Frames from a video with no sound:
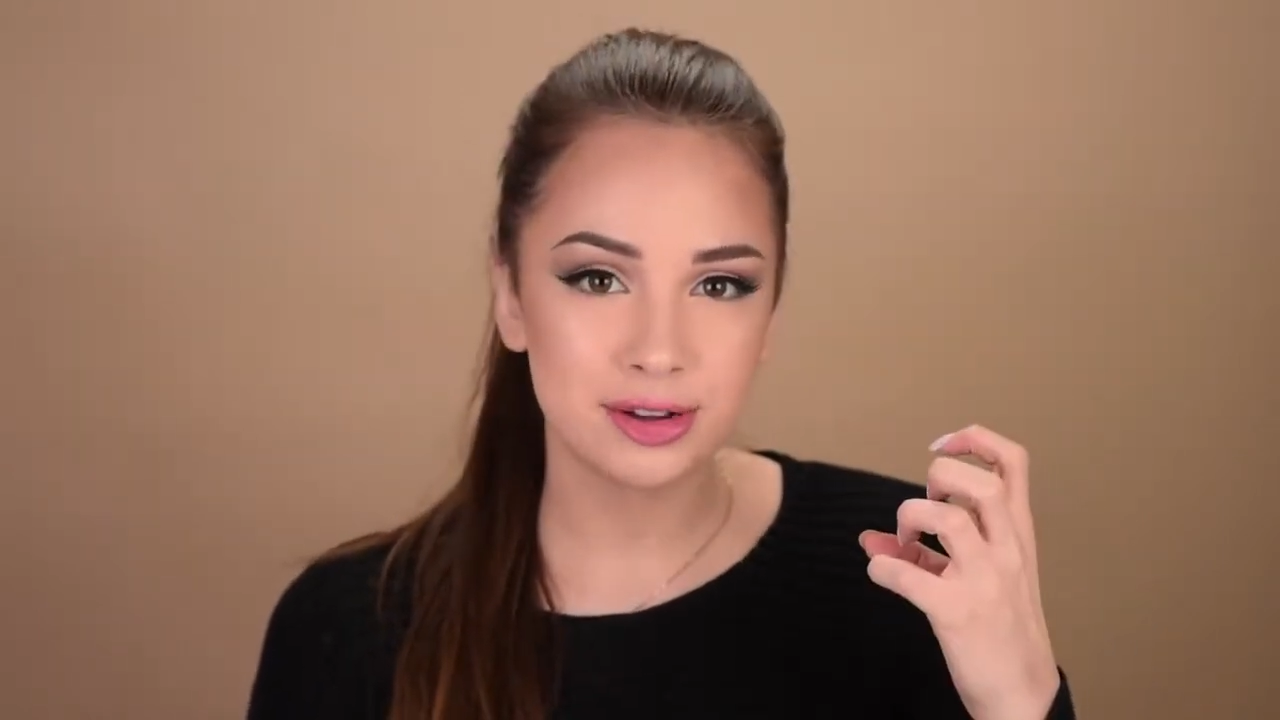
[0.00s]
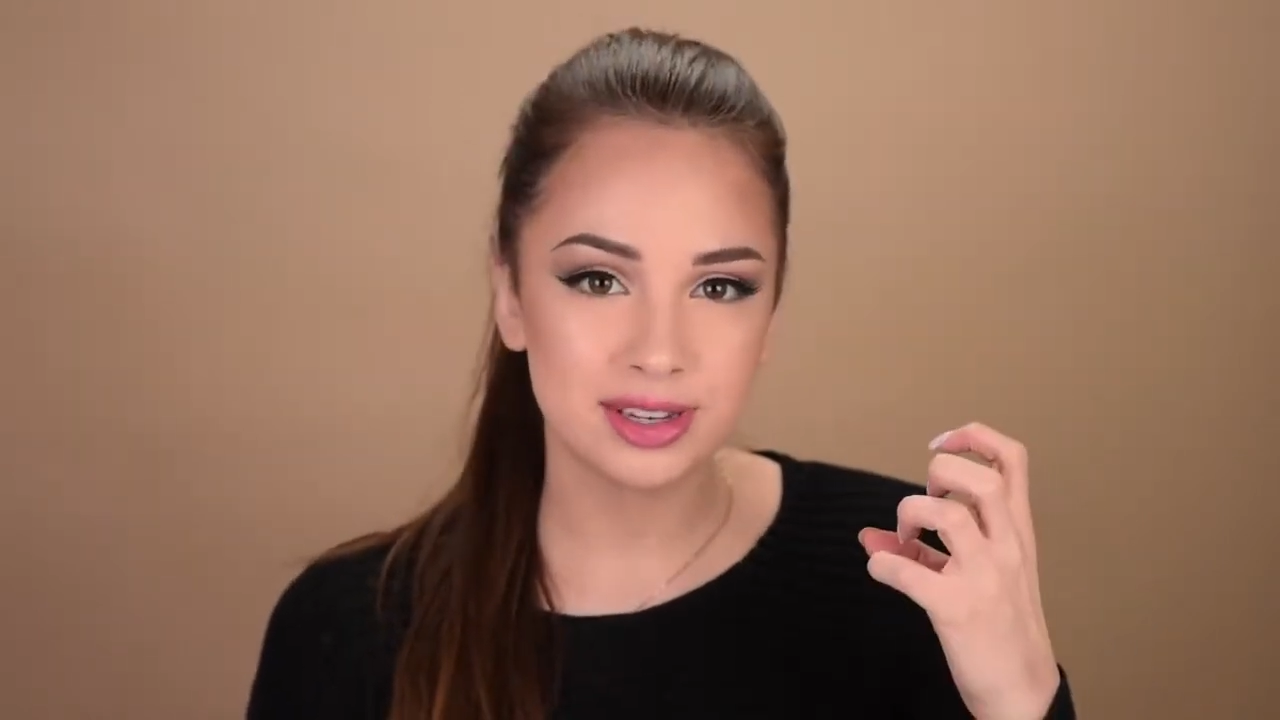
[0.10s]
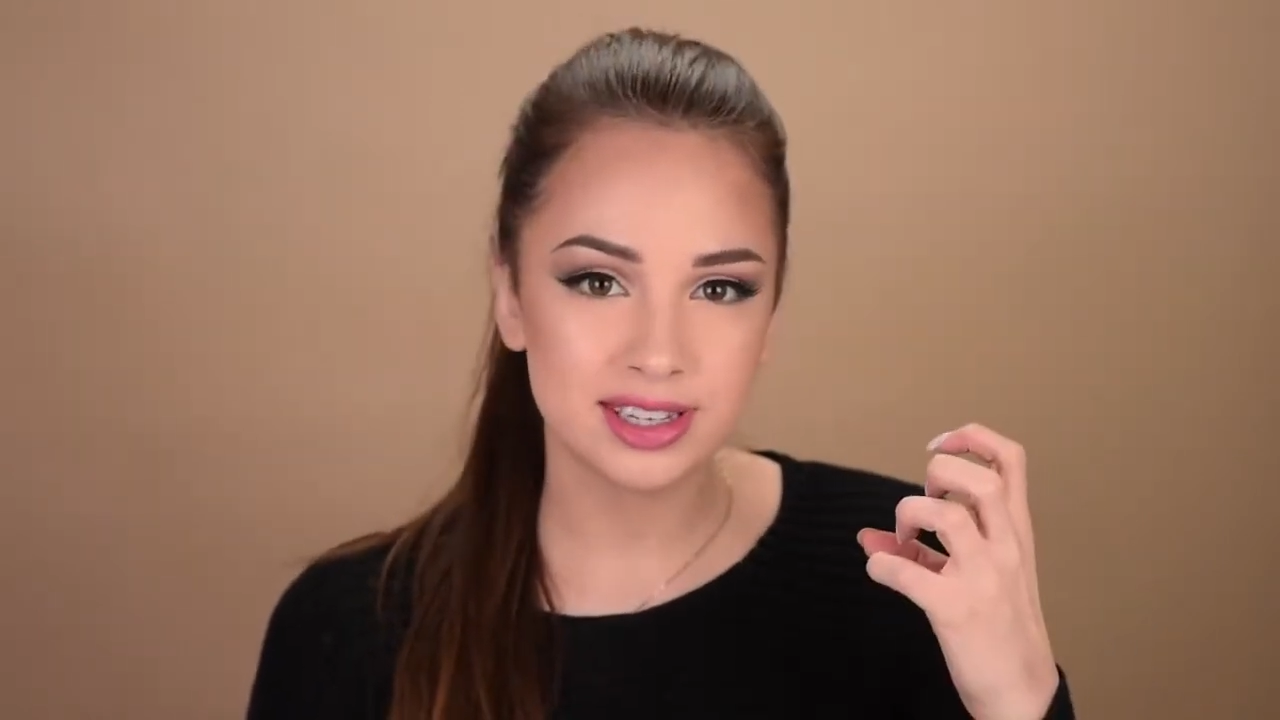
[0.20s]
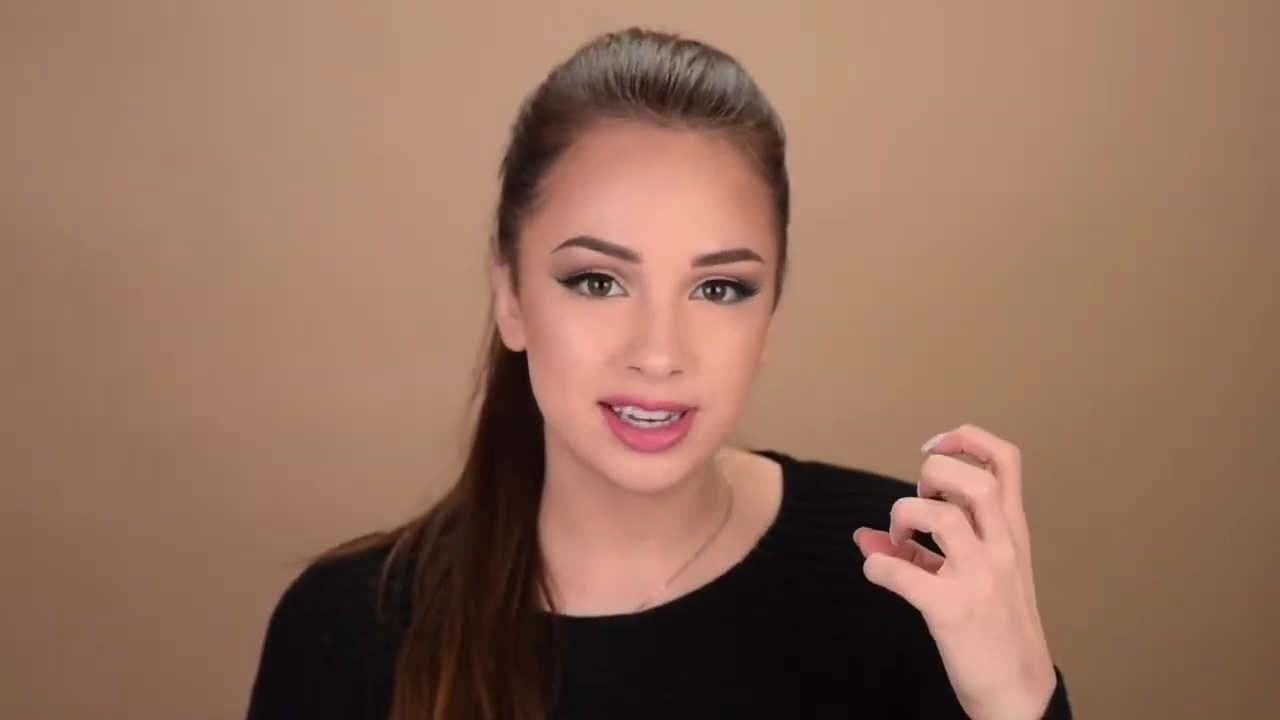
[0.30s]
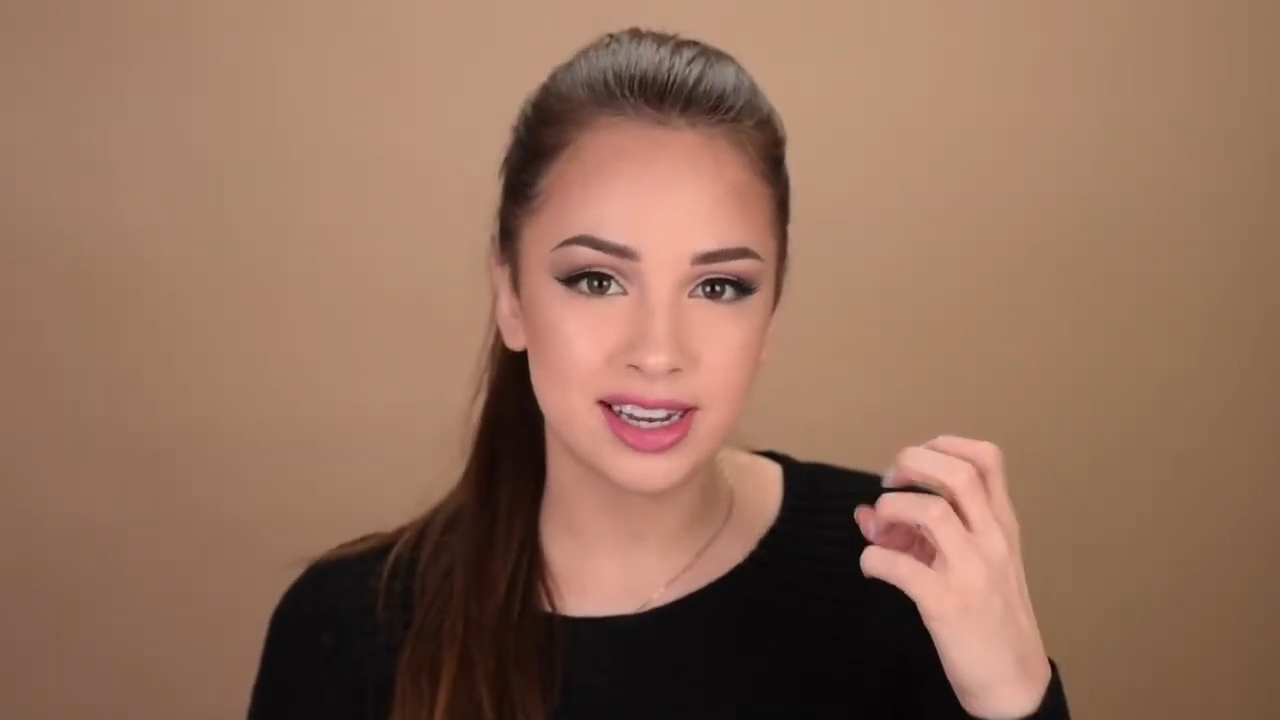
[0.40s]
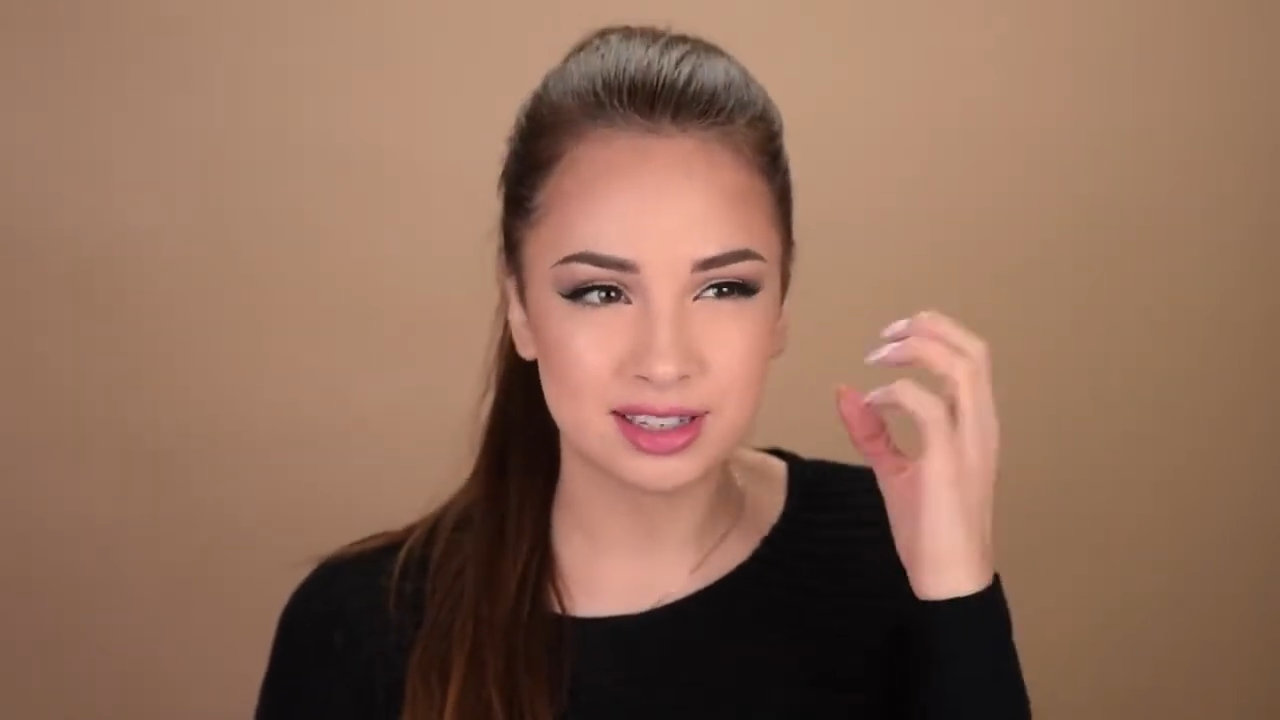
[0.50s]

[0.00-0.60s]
on the skin.